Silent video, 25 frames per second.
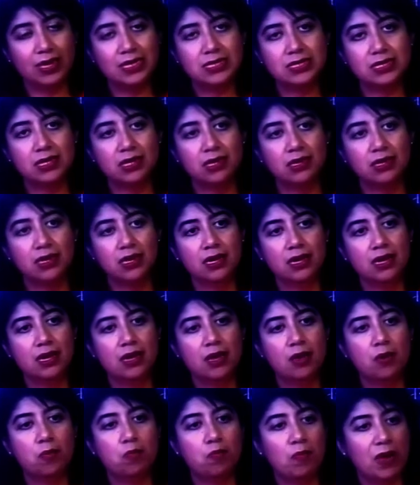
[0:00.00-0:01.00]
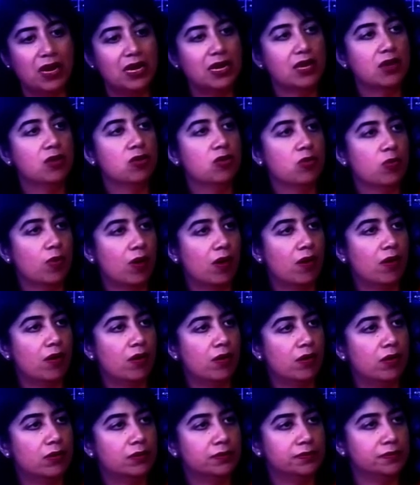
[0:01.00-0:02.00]
is that many who
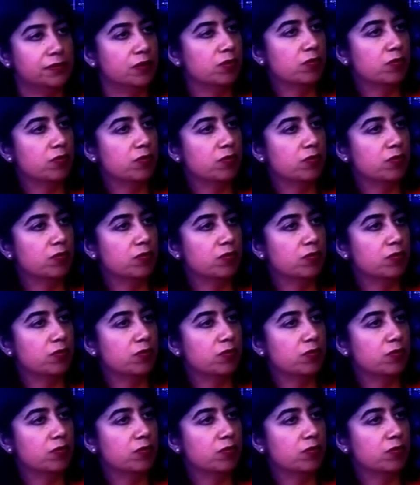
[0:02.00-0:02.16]
are,